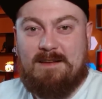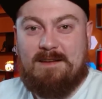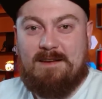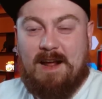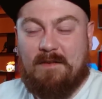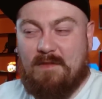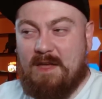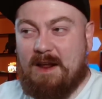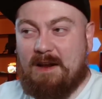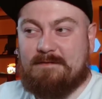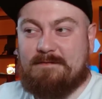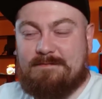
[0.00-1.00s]
And
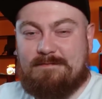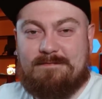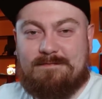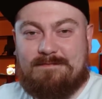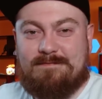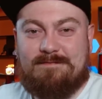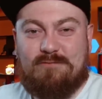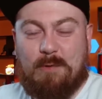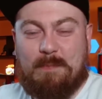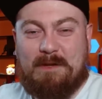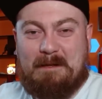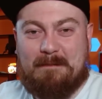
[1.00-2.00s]
then
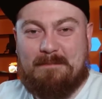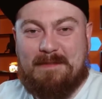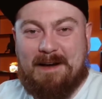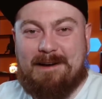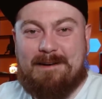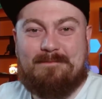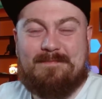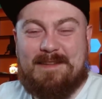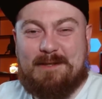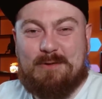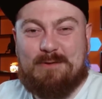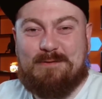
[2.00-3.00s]
repeat that
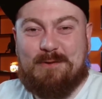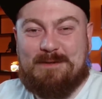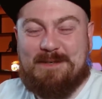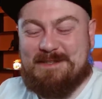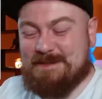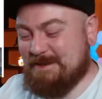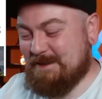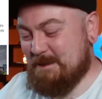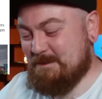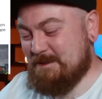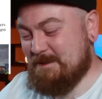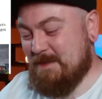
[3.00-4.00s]
a good few dozen
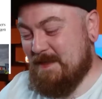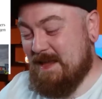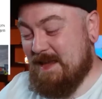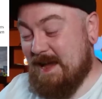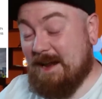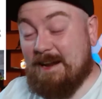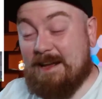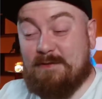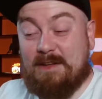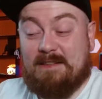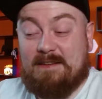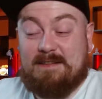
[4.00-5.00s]
times. And I
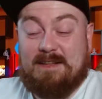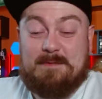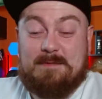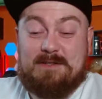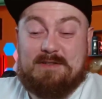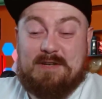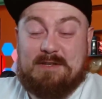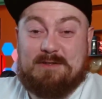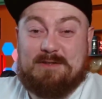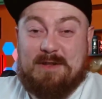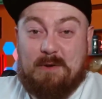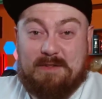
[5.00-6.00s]
think that climate
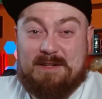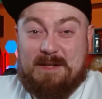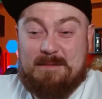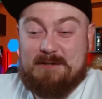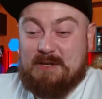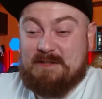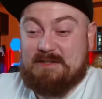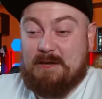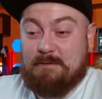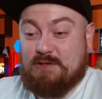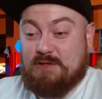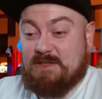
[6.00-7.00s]
change, all the climate change
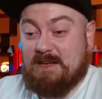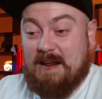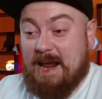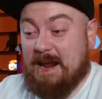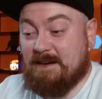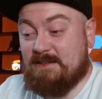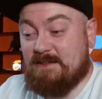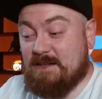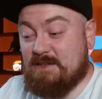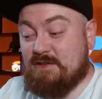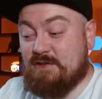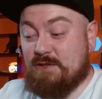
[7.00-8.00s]
stuff is just an excellent
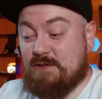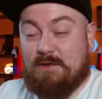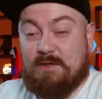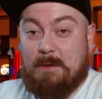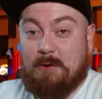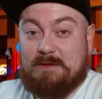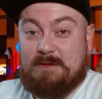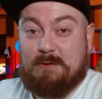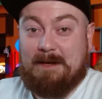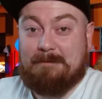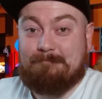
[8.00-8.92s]
excuse for them all to do that.